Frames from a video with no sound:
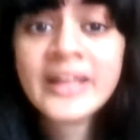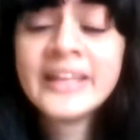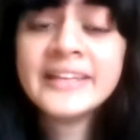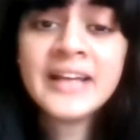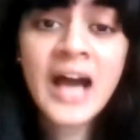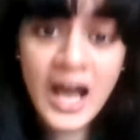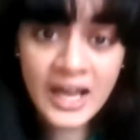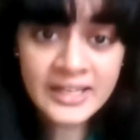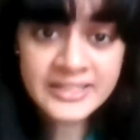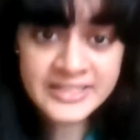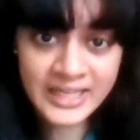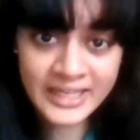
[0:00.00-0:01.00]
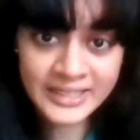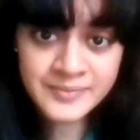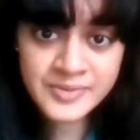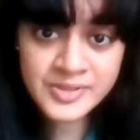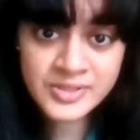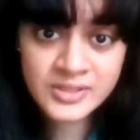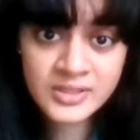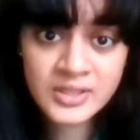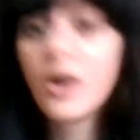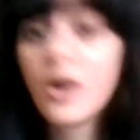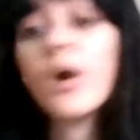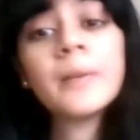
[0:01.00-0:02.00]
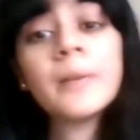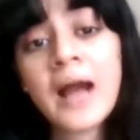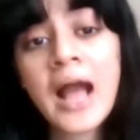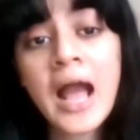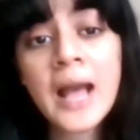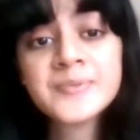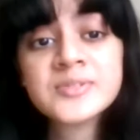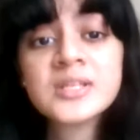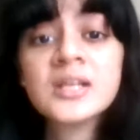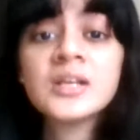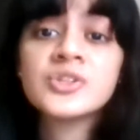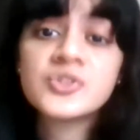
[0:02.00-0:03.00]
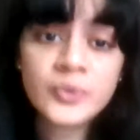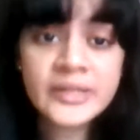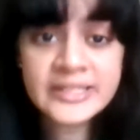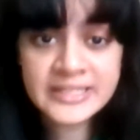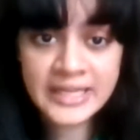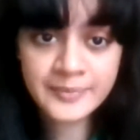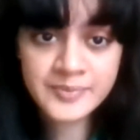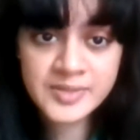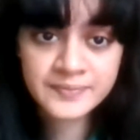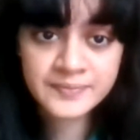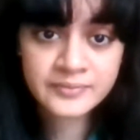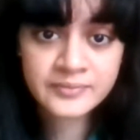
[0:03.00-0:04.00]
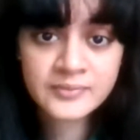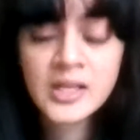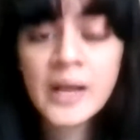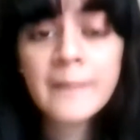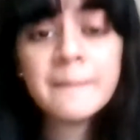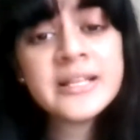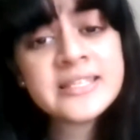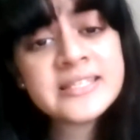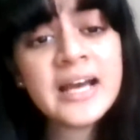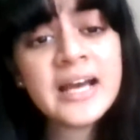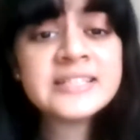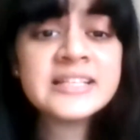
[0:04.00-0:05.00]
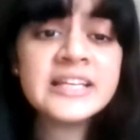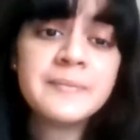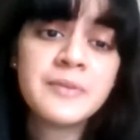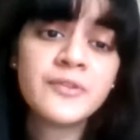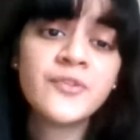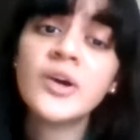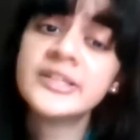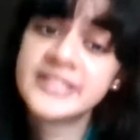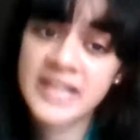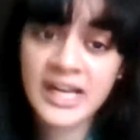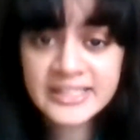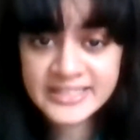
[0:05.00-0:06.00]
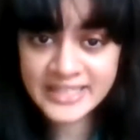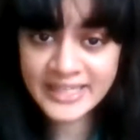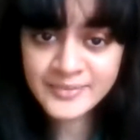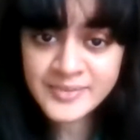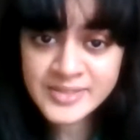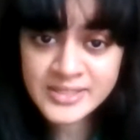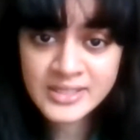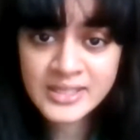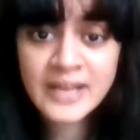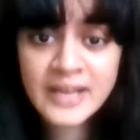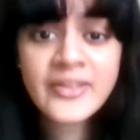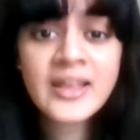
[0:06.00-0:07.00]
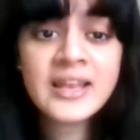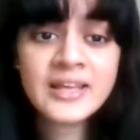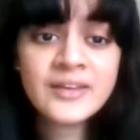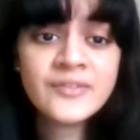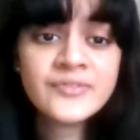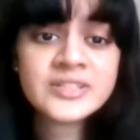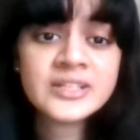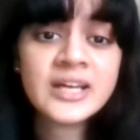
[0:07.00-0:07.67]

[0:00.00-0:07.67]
in hard times, or perhaps sweet times, but certainly before town times, there lived